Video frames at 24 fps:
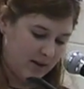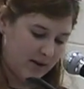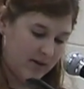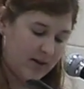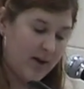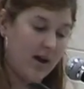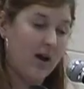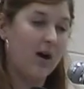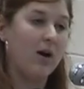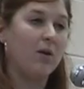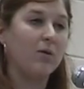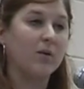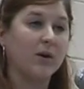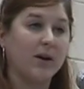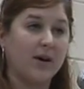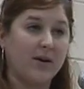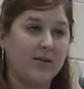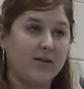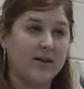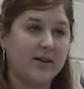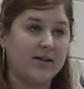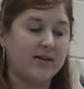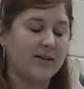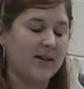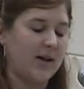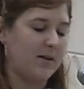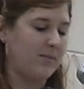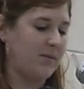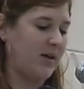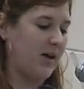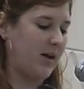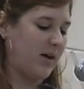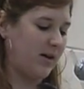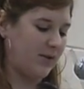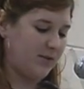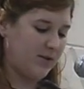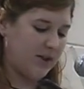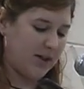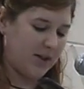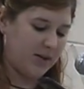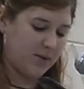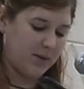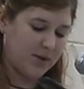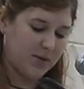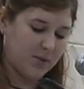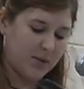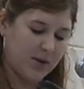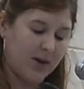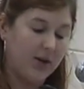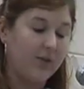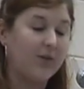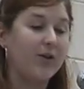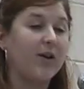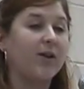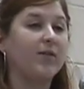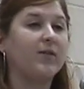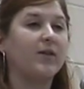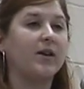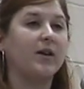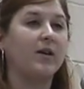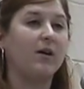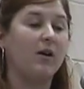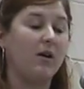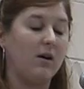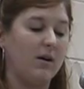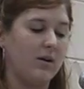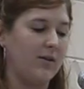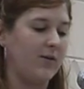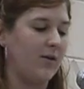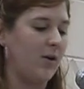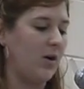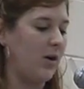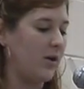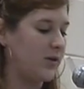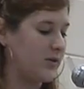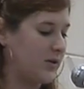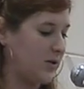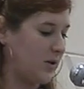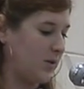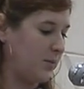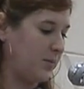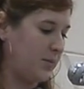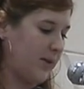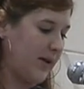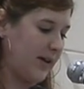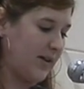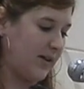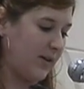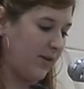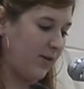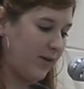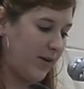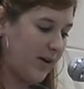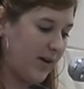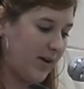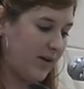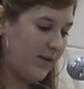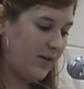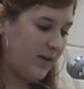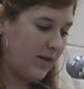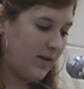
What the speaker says: They all were given the same date of January 25th, and all have also pled the 5th.